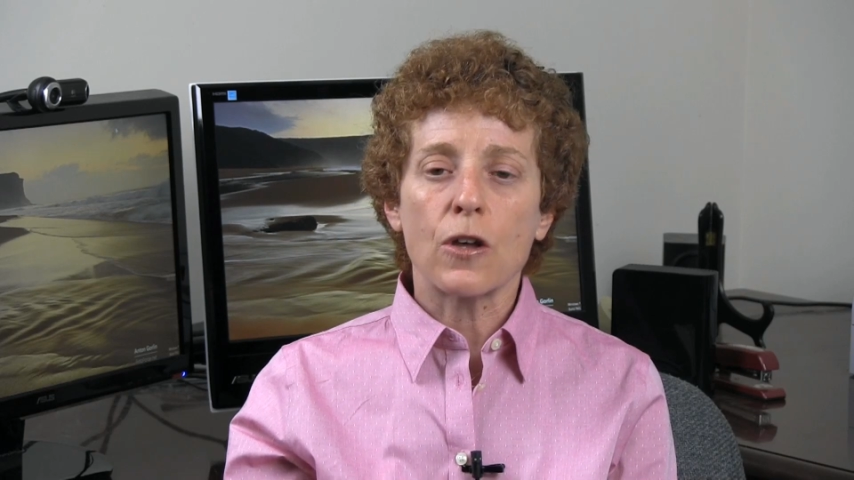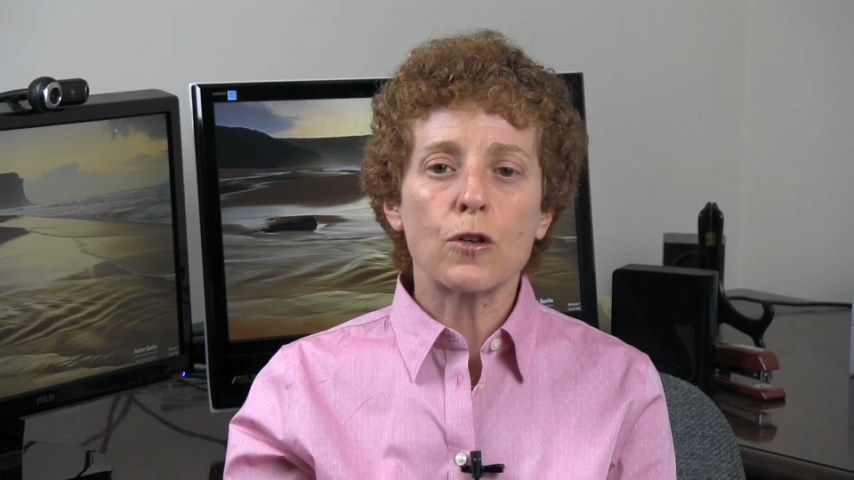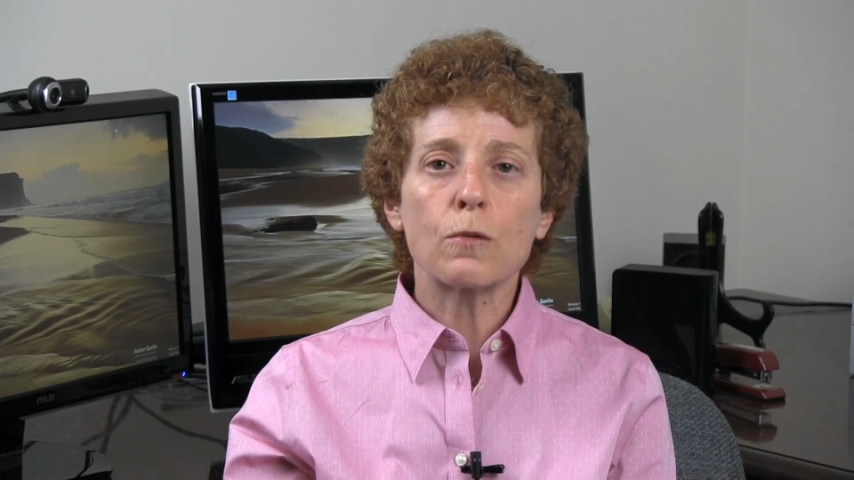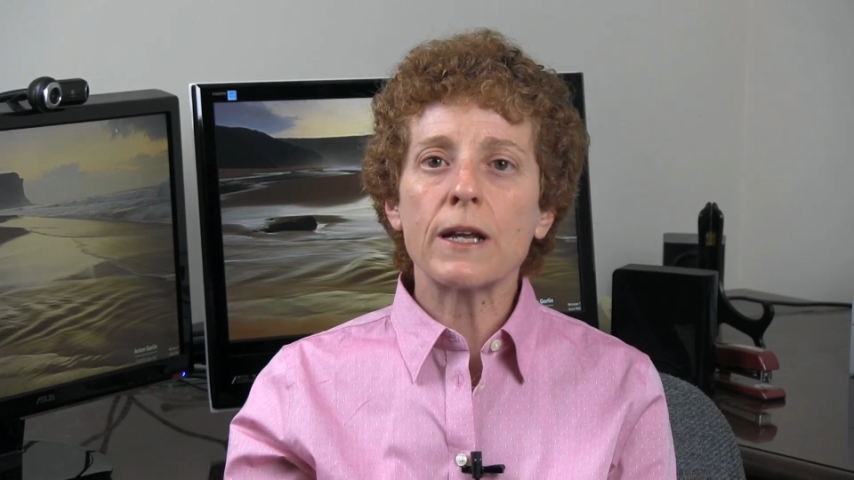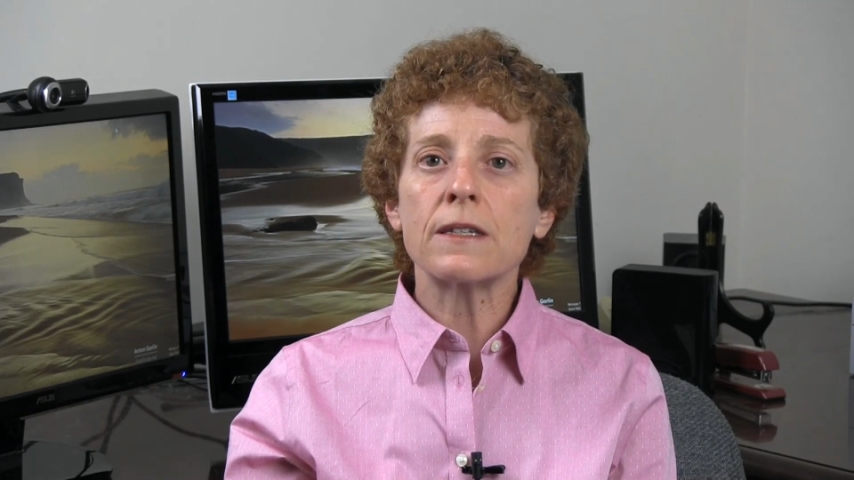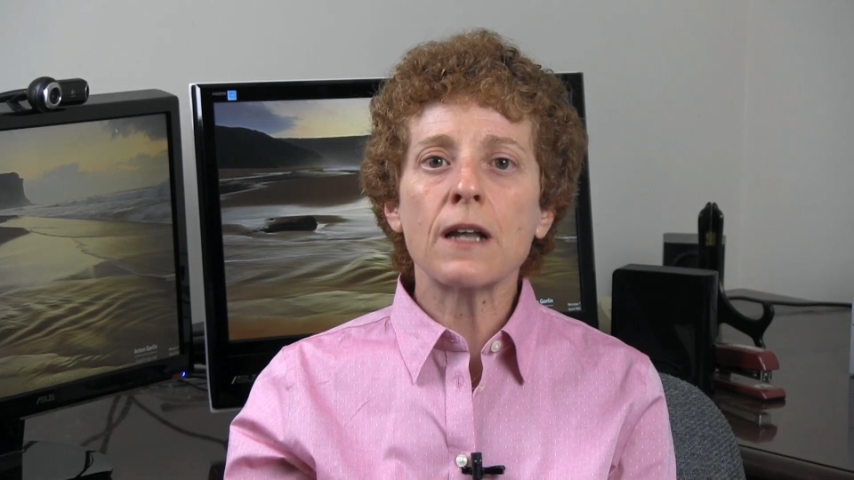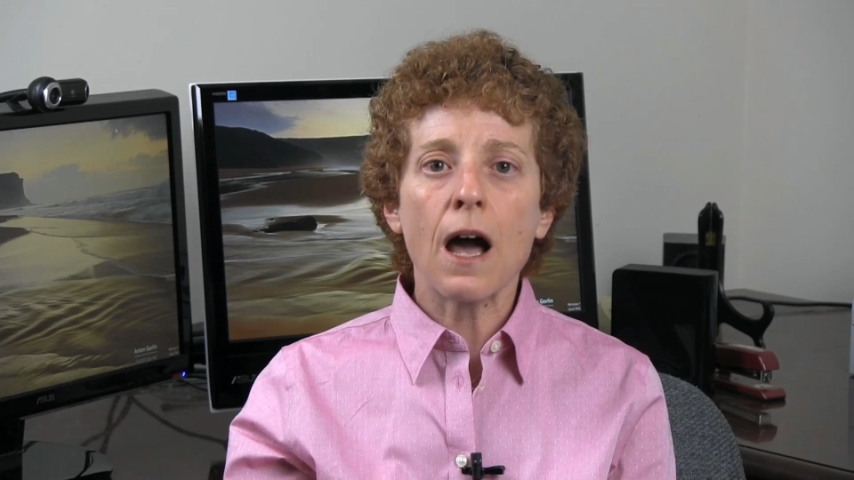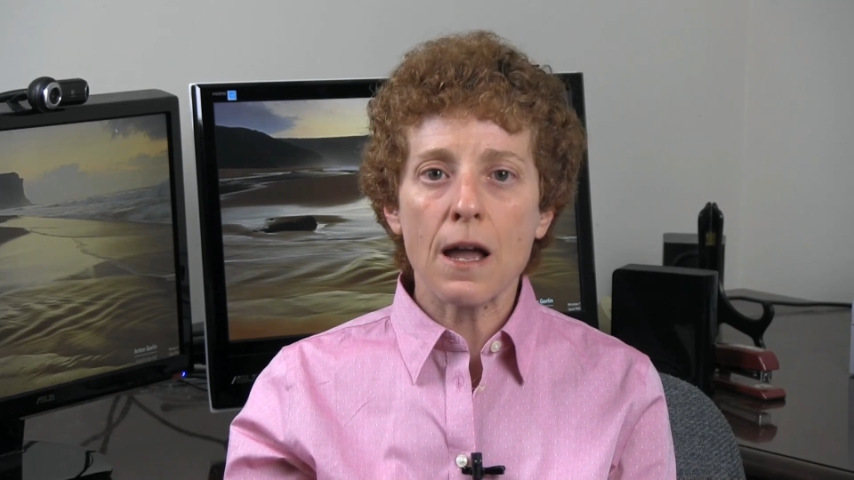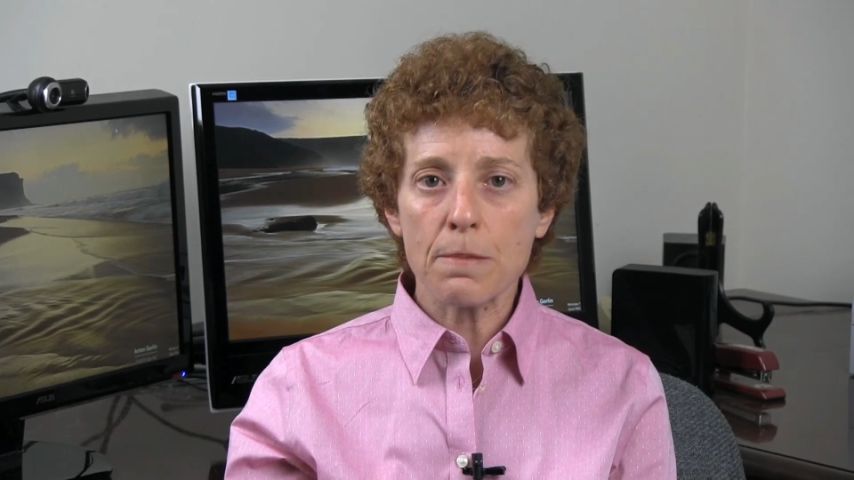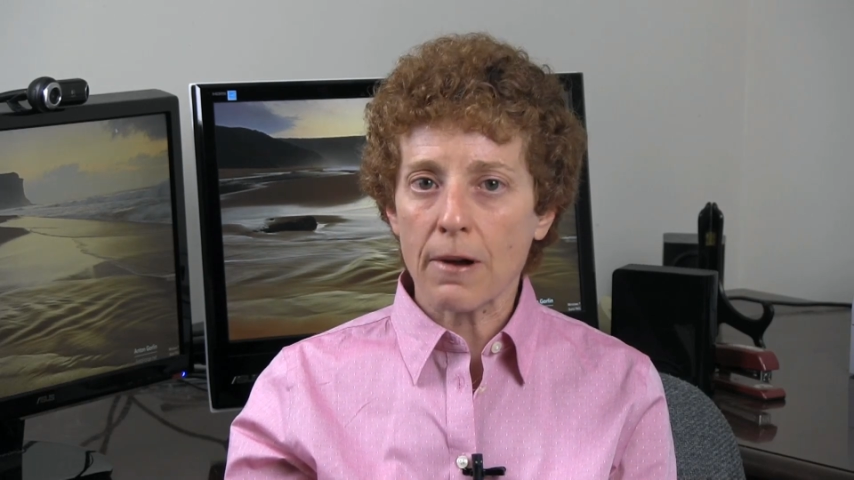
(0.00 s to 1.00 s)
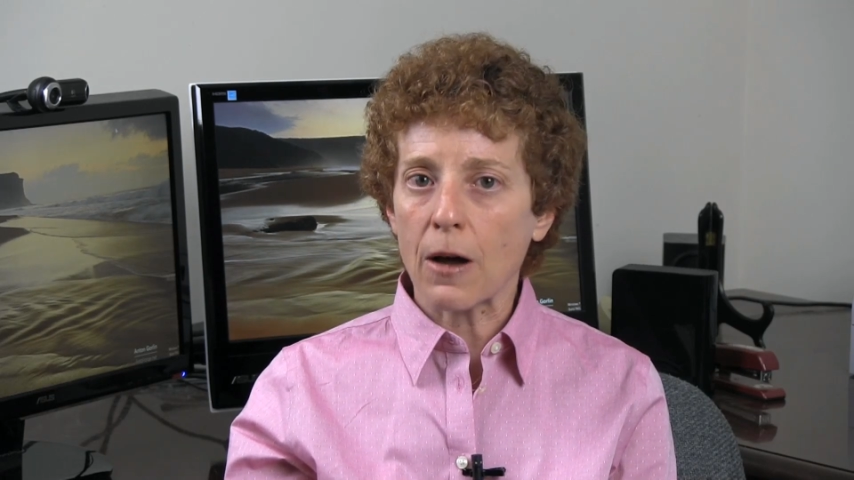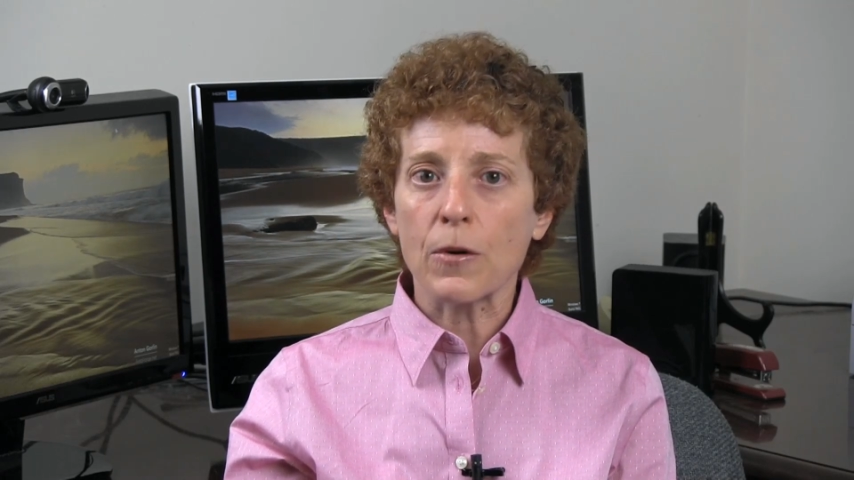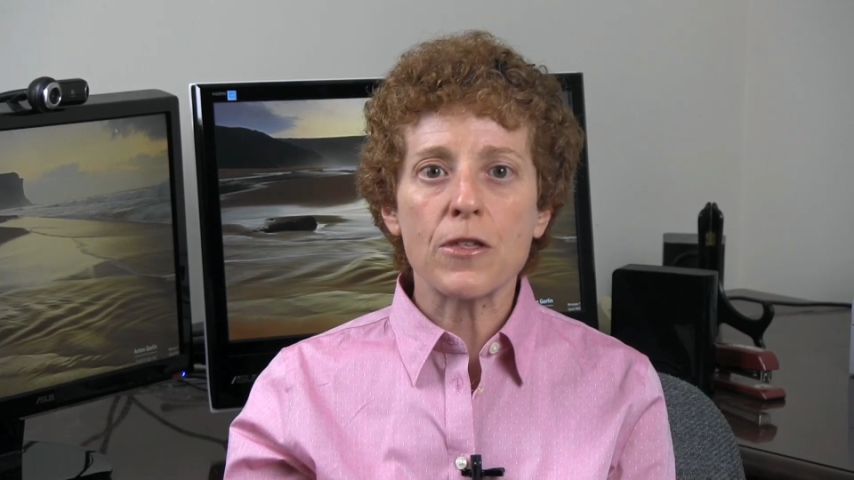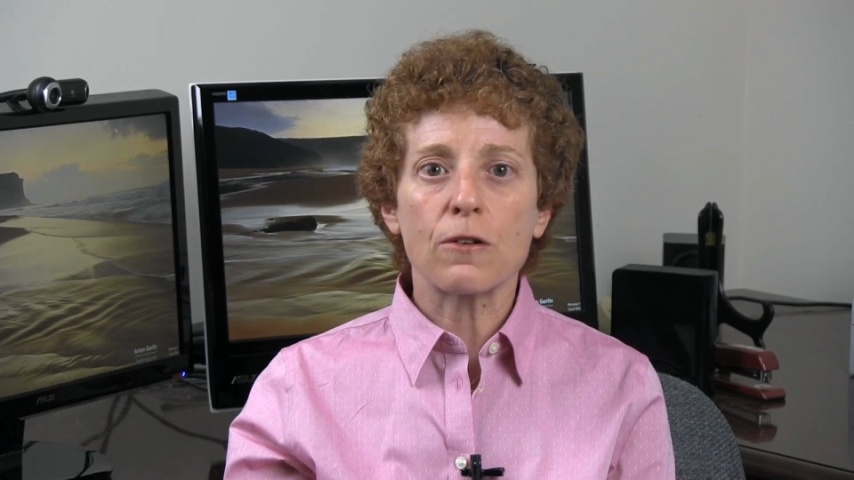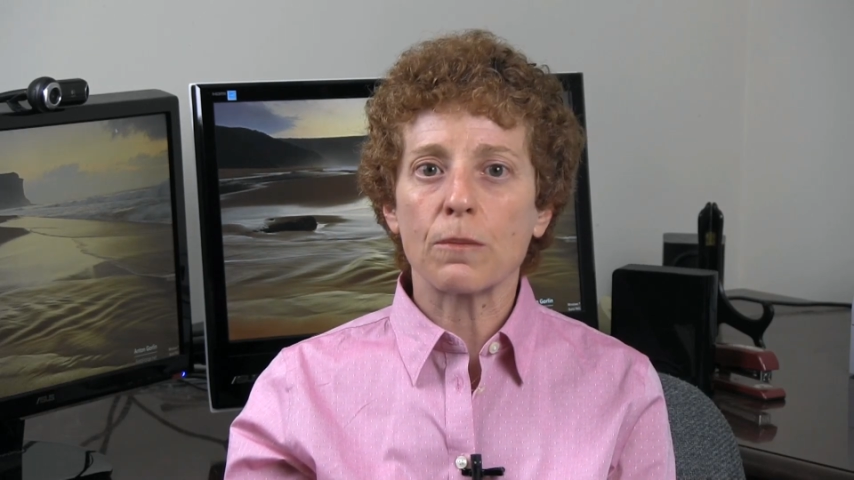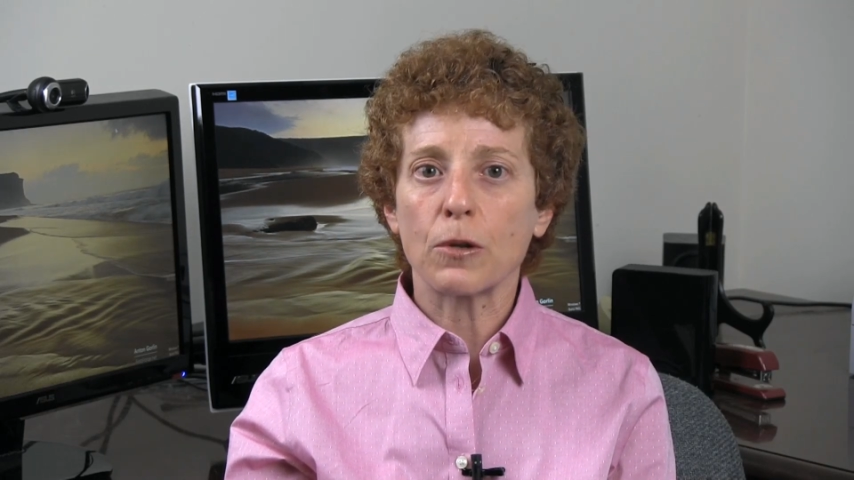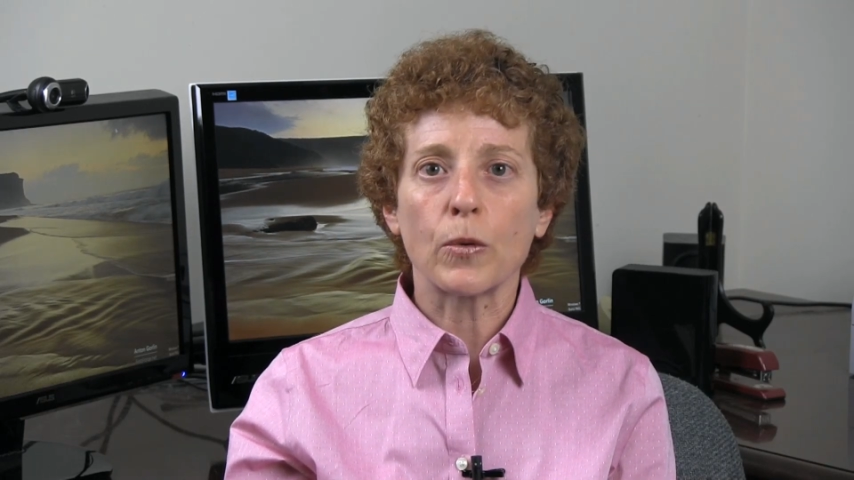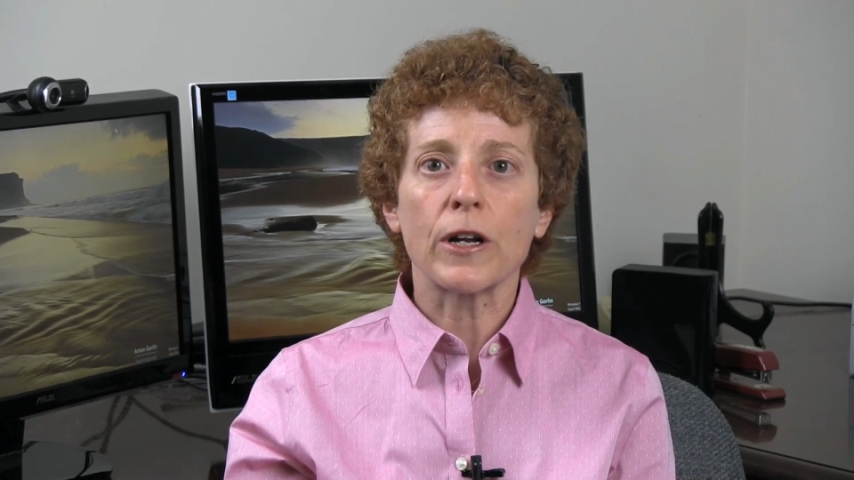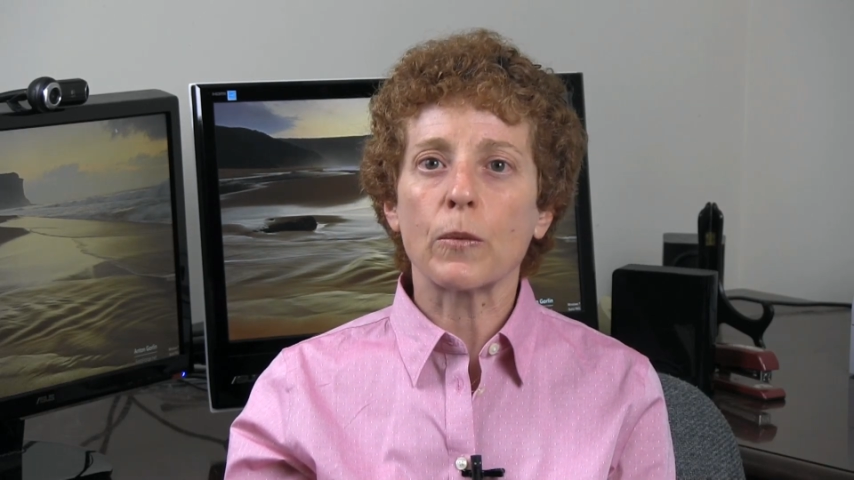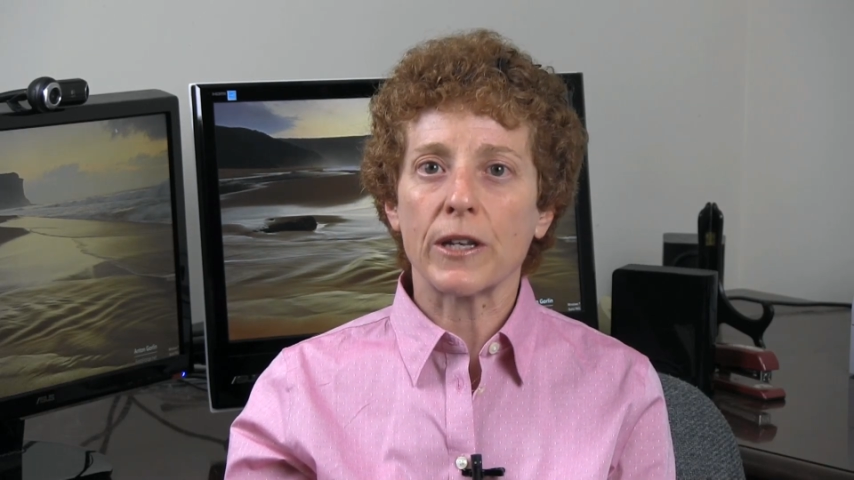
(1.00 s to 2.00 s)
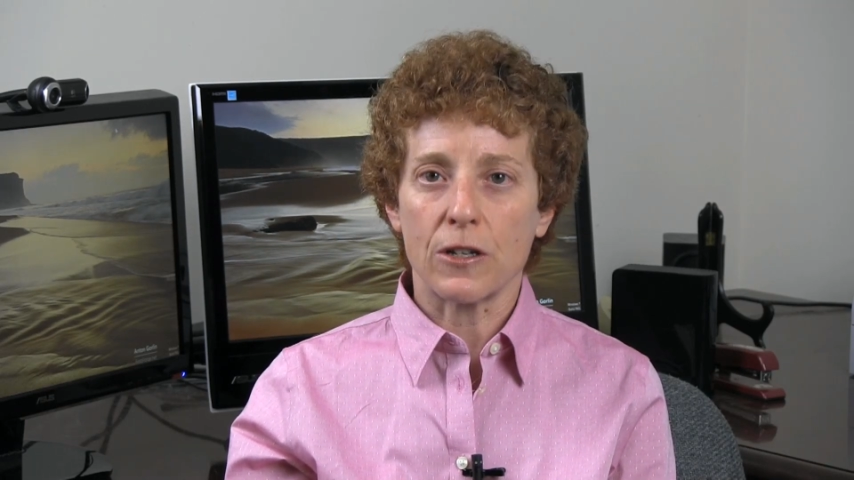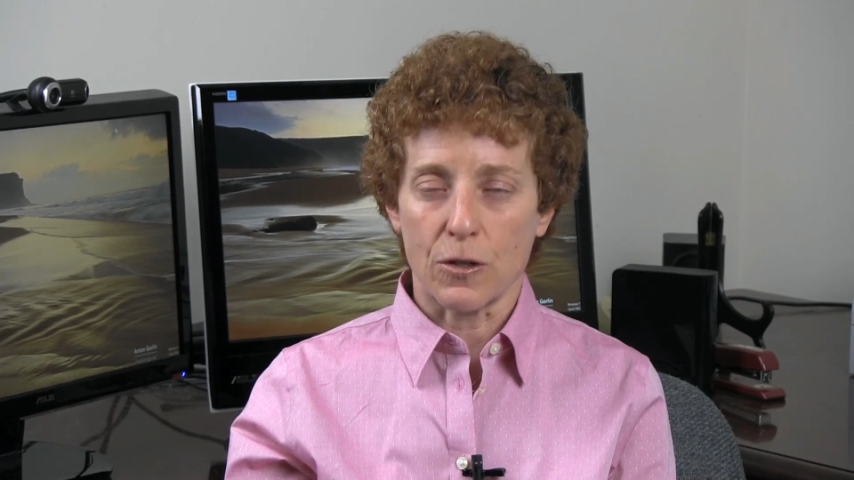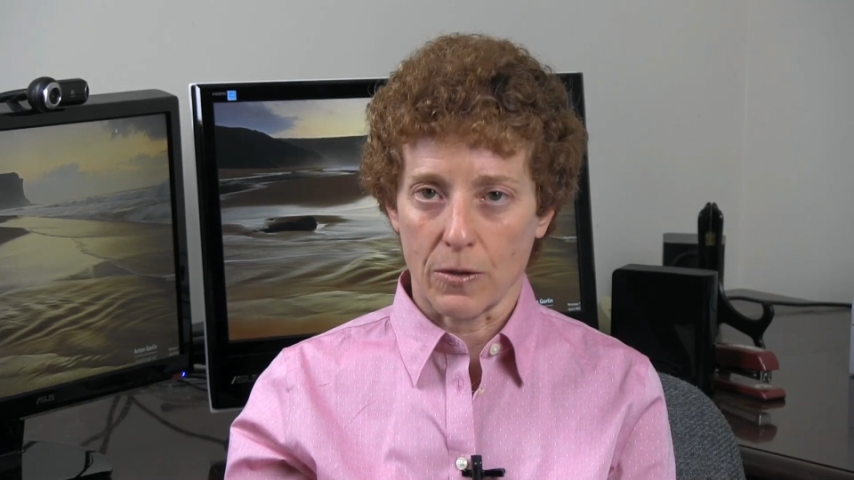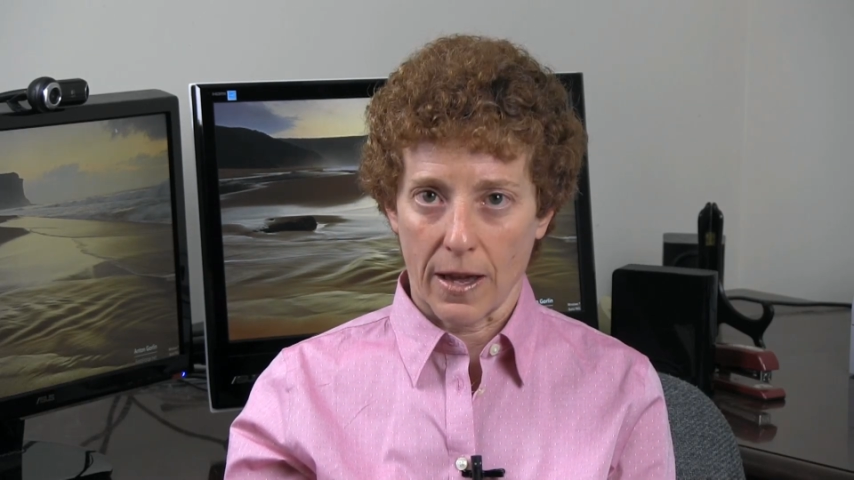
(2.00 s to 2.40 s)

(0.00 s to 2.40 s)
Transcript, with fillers: You raise an eyebrow with your employer when you do